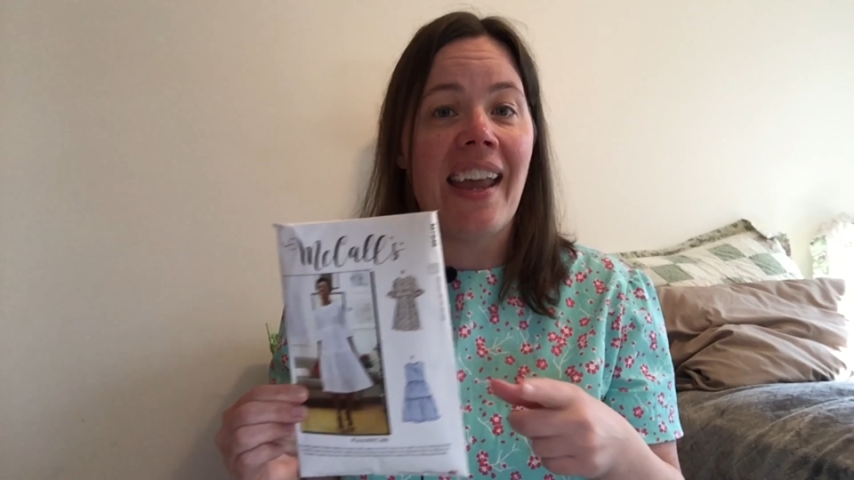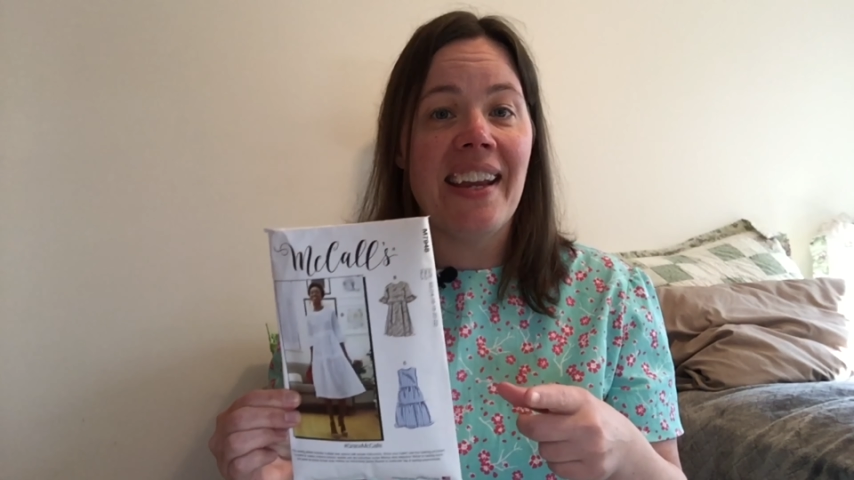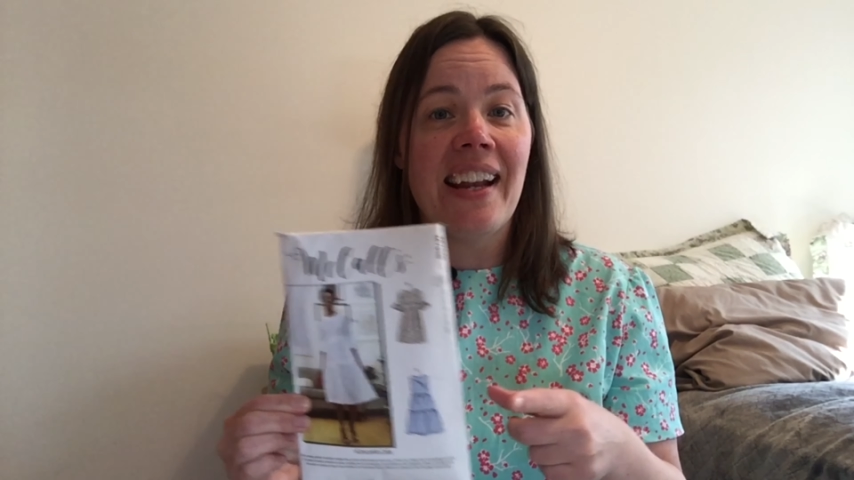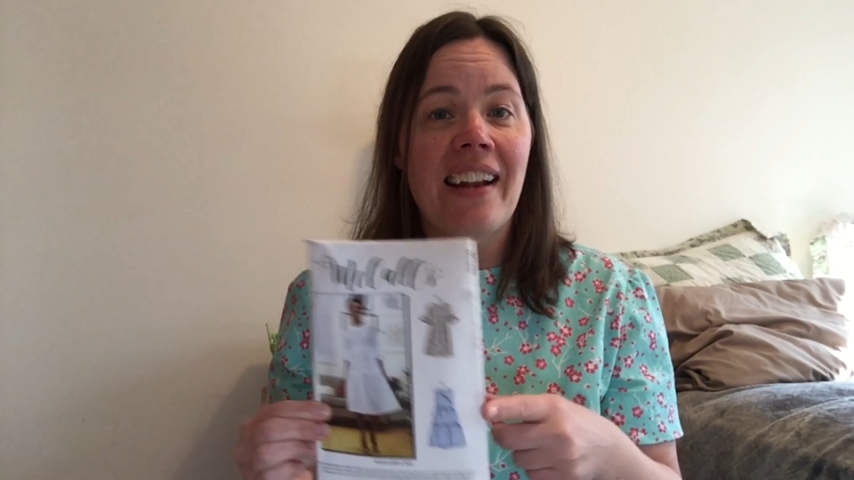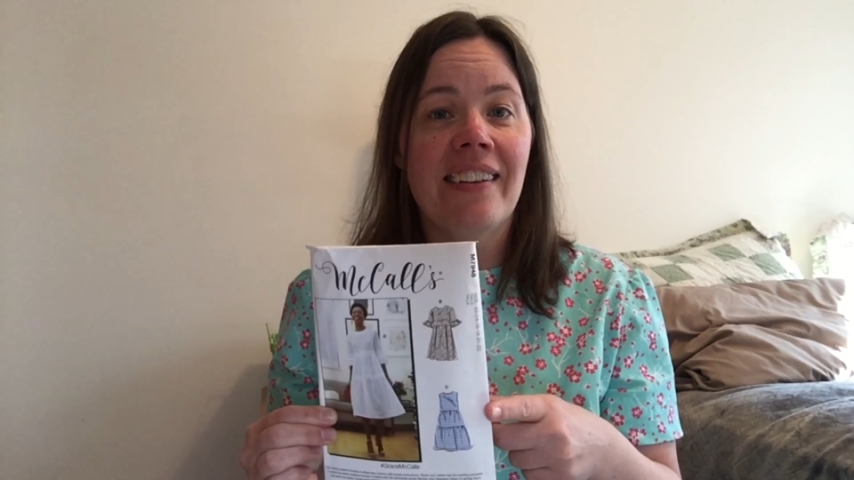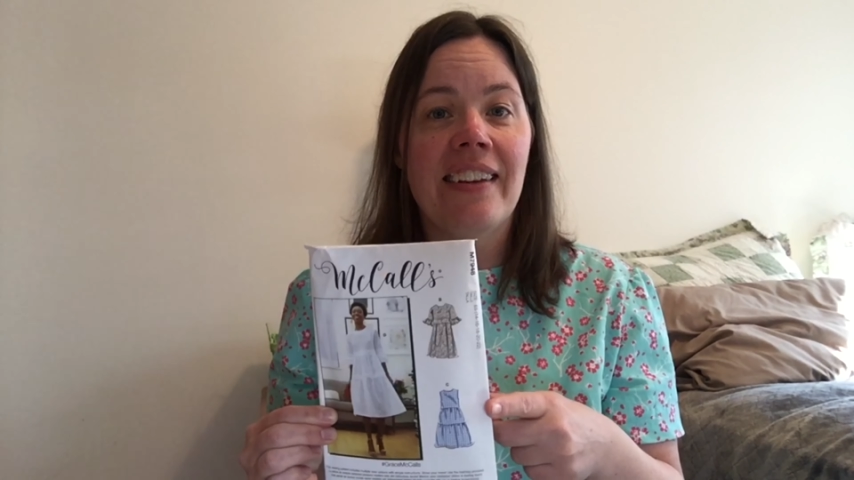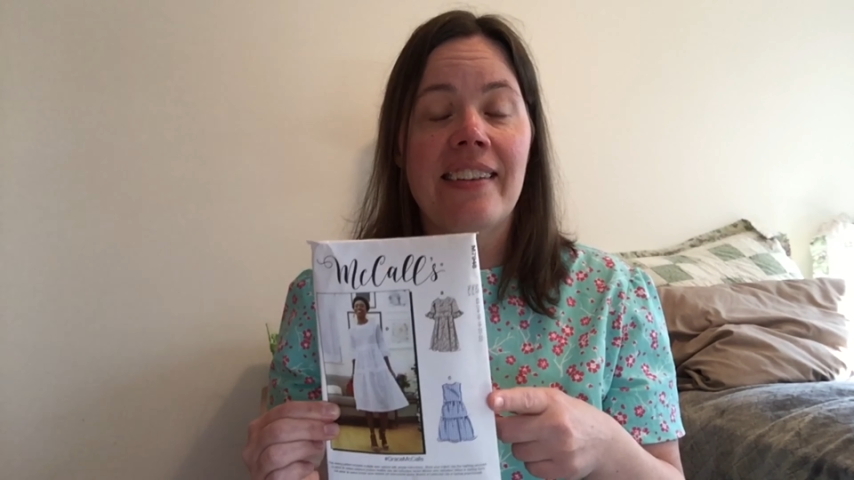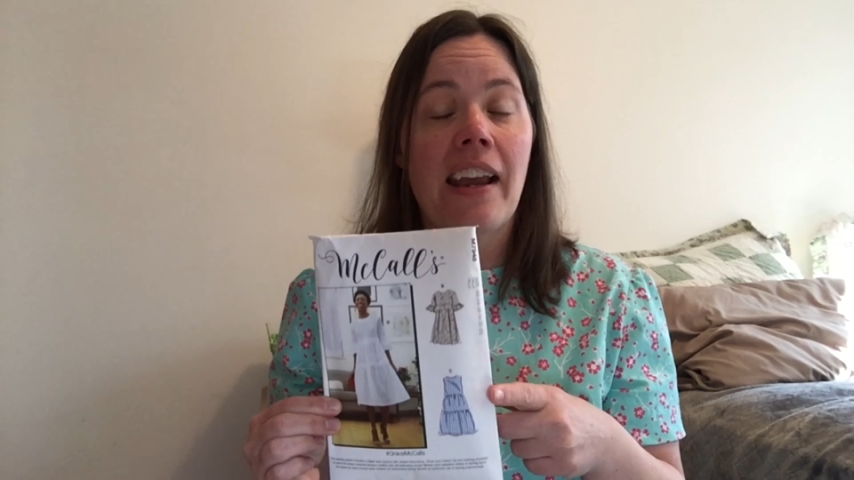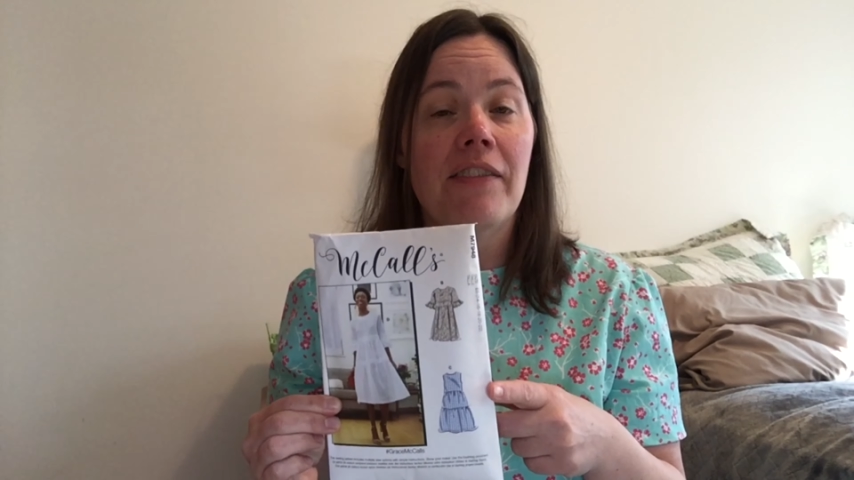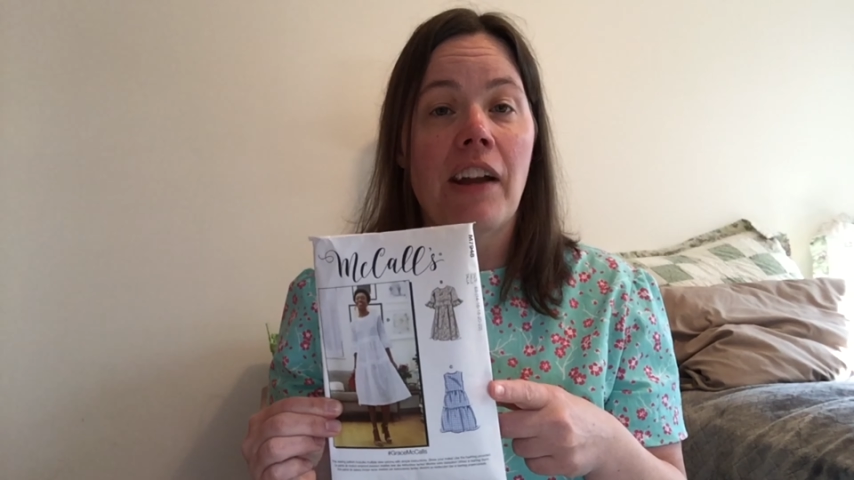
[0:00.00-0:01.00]
I can honestly
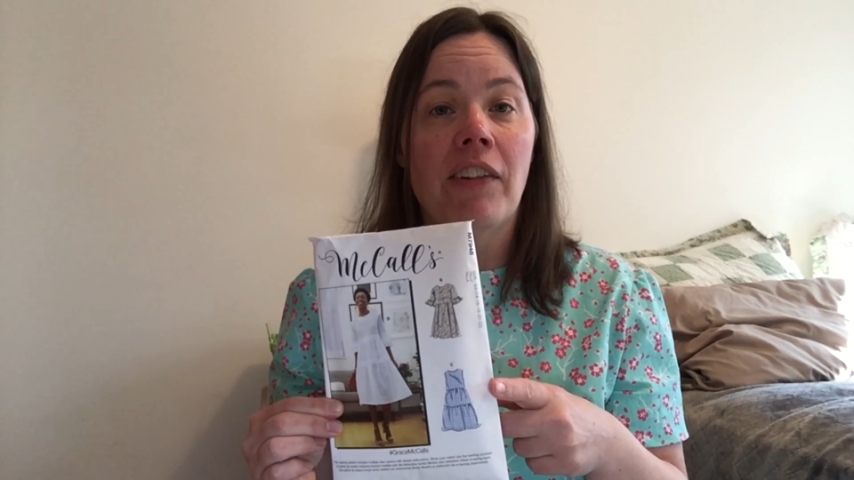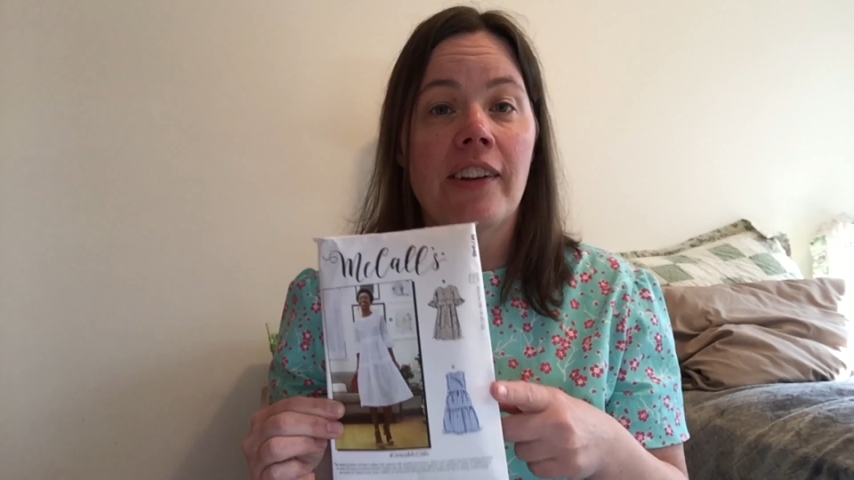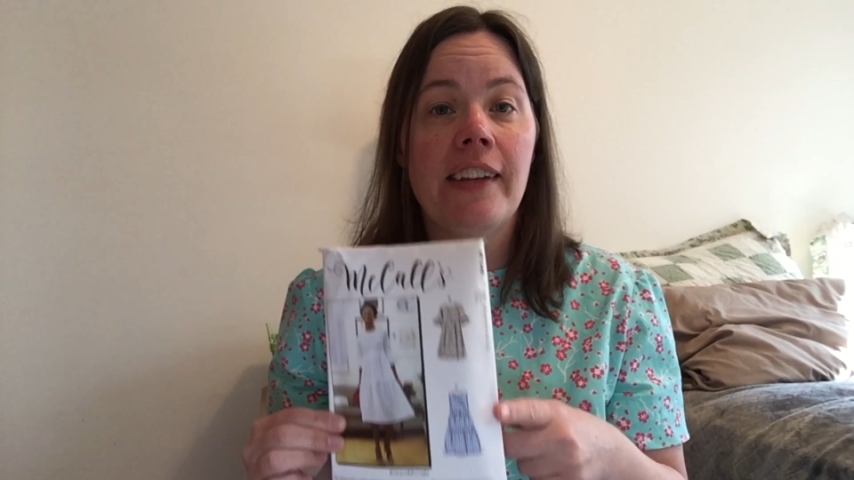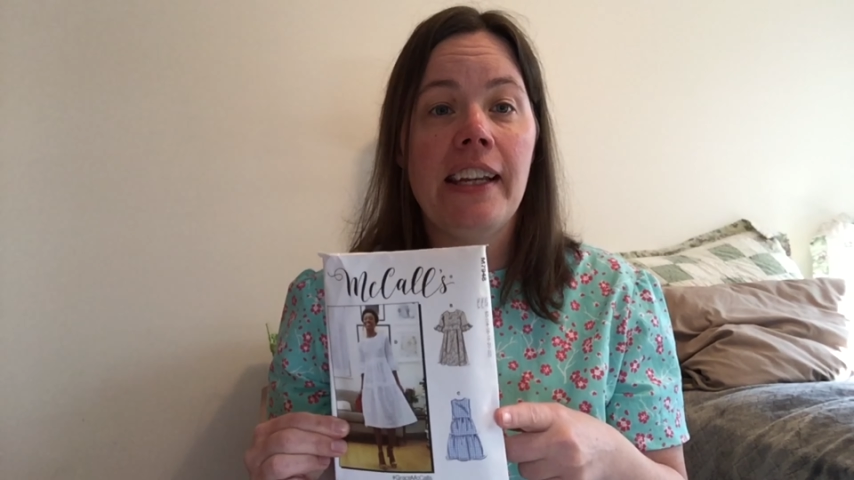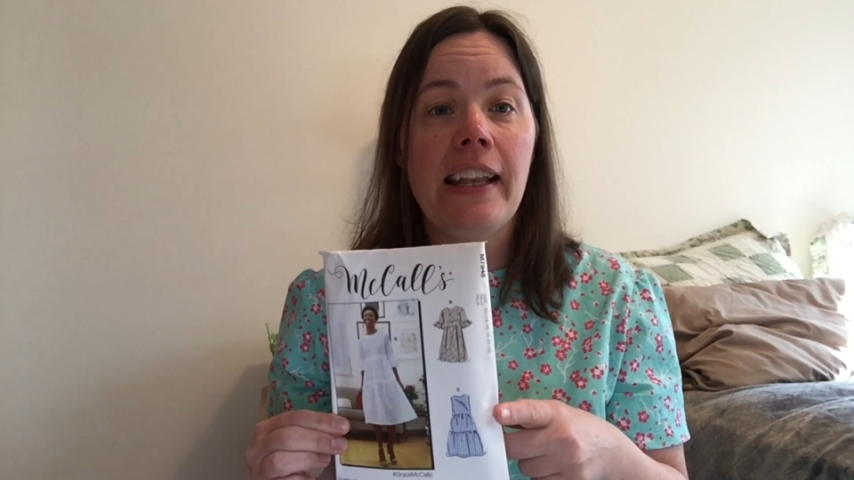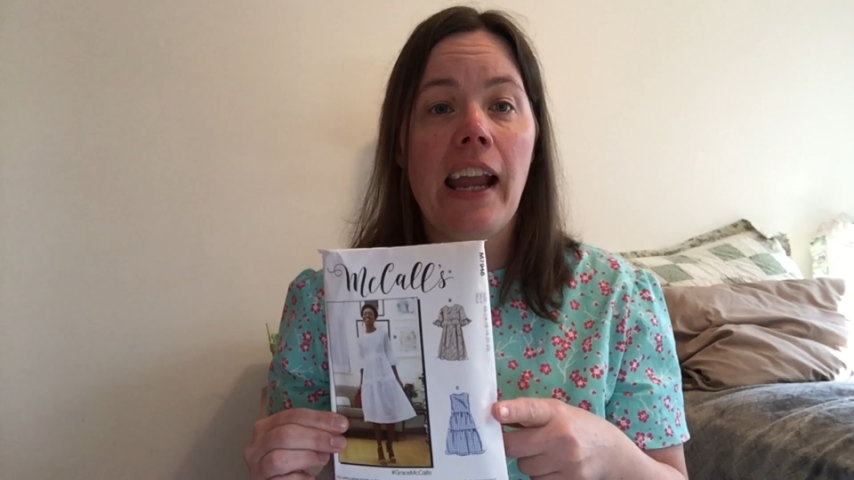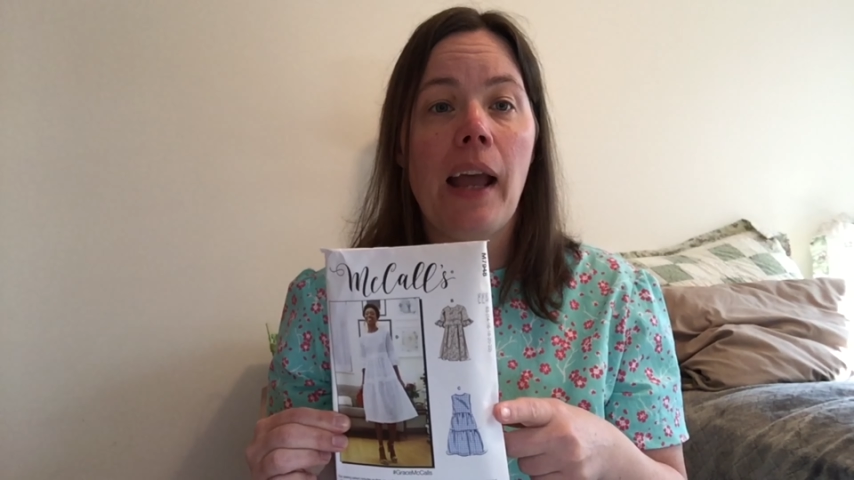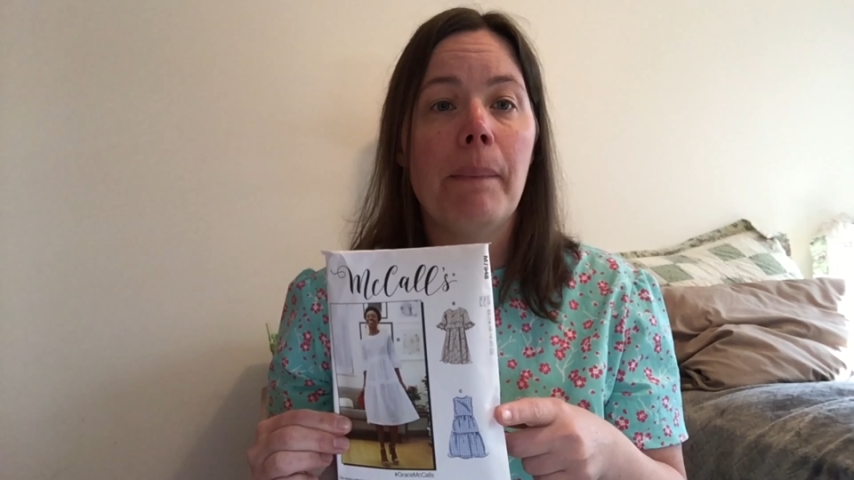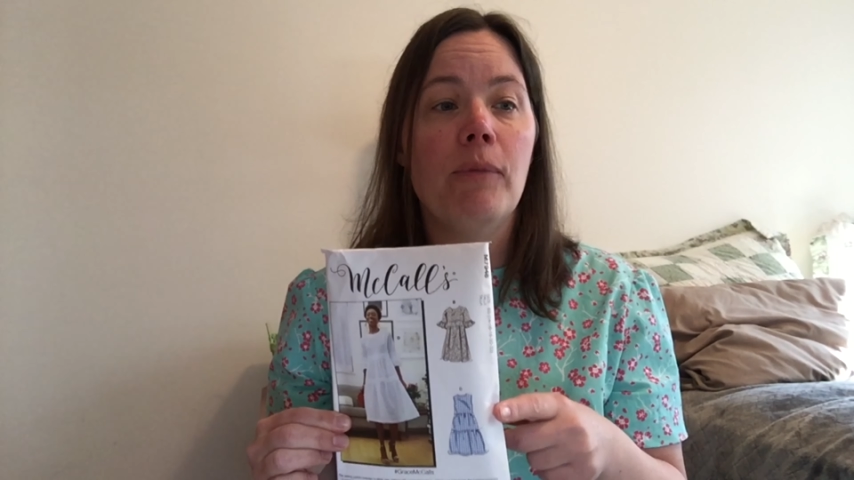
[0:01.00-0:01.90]
say I've never seen that